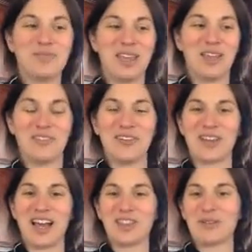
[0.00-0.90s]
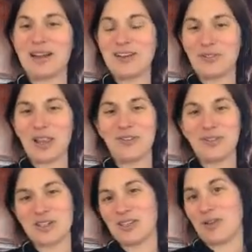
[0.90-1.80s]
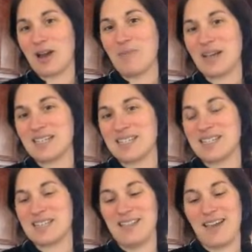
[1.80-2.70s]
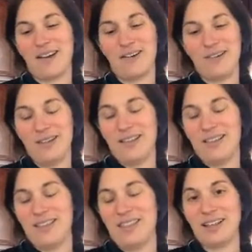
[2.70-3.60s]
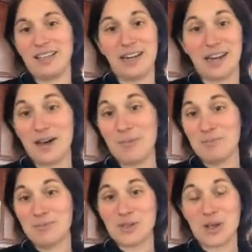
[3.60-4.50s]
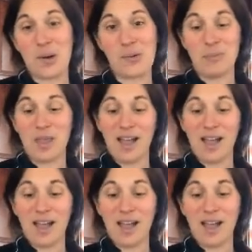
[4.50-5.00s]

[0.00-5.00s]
if you've got the right flavors and the right mixes in there, they'll eat it up. So